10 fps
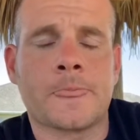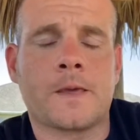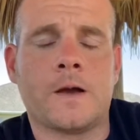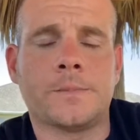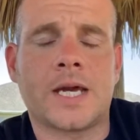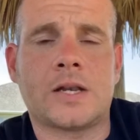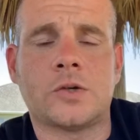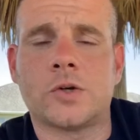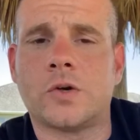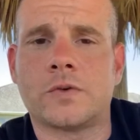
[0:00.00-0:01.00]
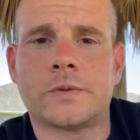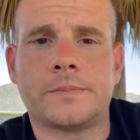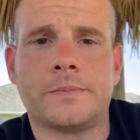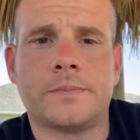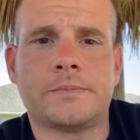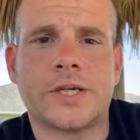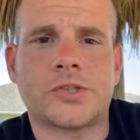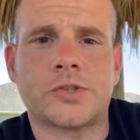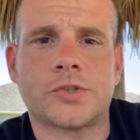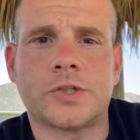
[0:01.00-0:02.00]
You got to look it over, make
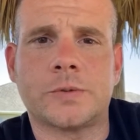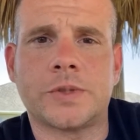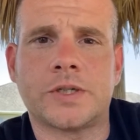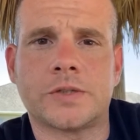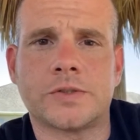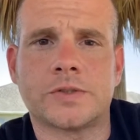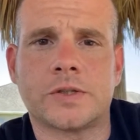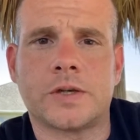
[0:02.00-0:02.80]
sure it's good, because